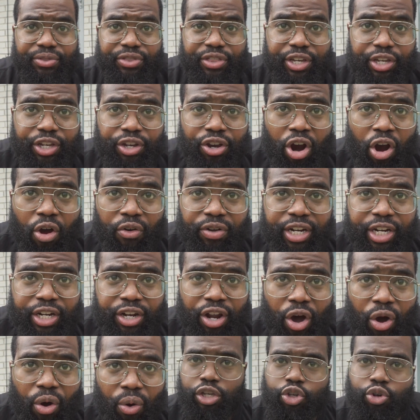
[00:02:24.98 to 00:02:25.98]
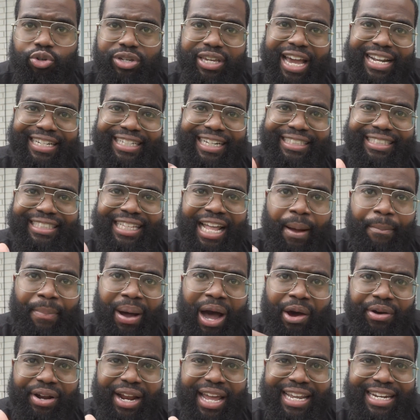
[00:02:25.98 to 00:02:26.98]
then you already know. You can't just stop
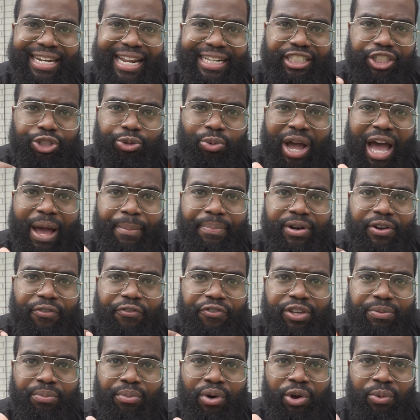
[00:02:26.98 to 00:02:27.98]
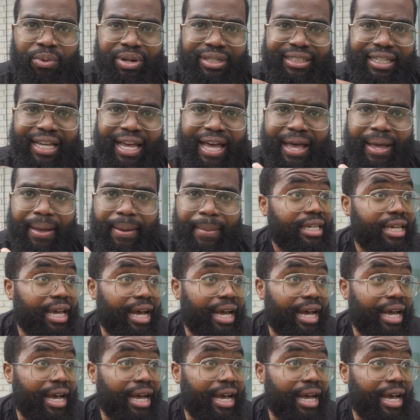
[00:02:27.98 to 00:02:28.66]
by without hitting that subscribe button for your boy one time.